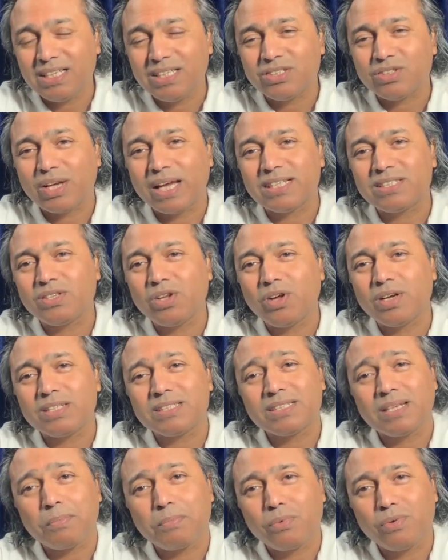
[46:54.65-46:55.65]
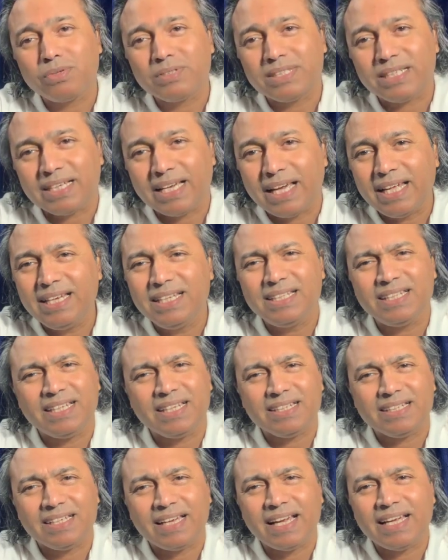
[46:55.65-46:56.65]
so as well, supposing
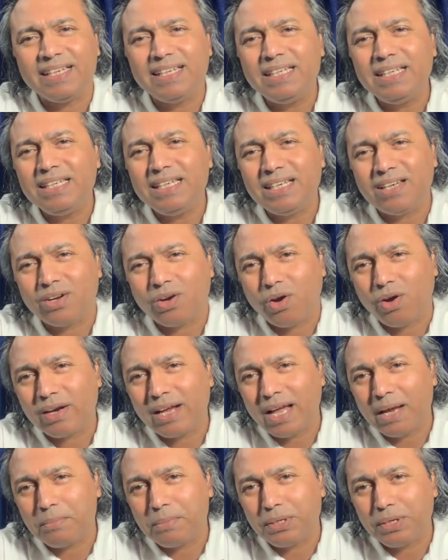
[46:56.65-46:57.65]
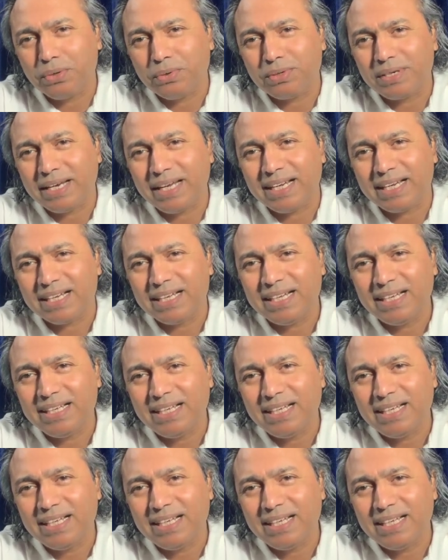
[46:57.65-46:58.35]
anything any wrong habit you take